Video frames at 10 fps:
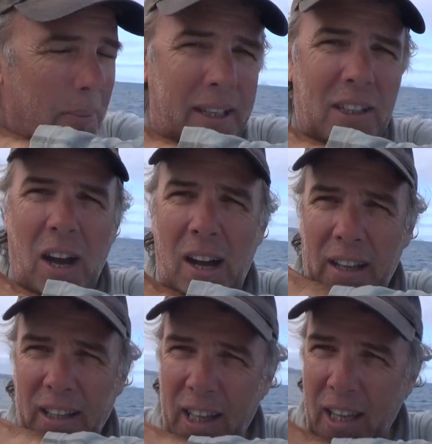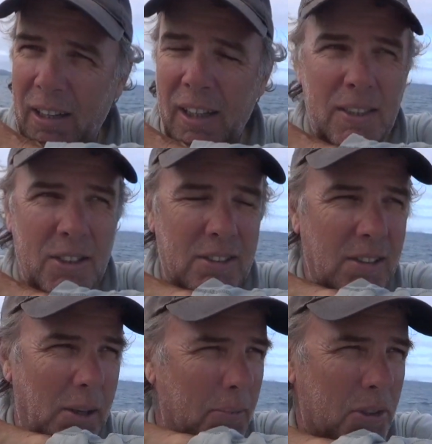my God,
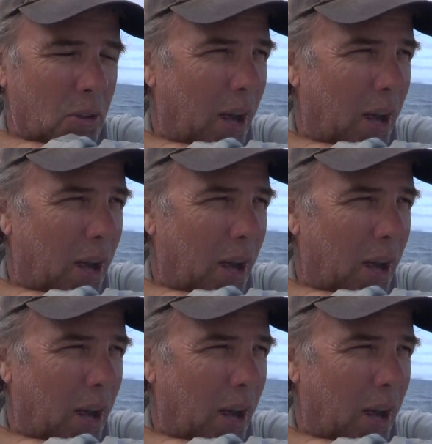I'm so